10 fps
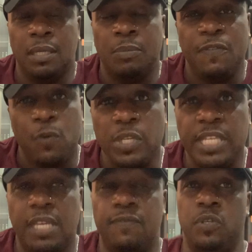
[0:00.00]
before they
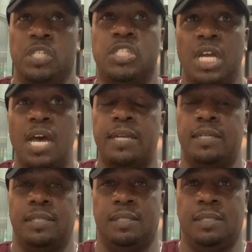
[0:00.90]
give you the shot.
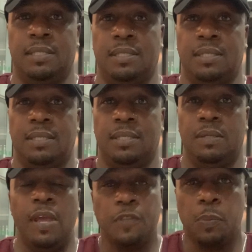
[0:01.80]

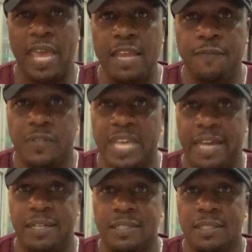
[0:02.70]
You have to pay for
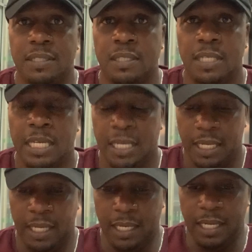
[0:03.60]
that.
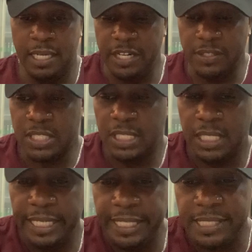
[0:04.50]
And there's a
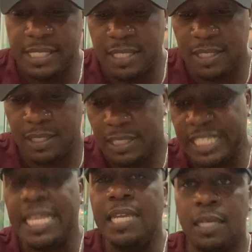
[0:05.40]
list
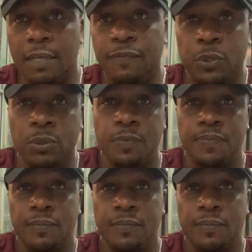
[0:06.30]
that they give you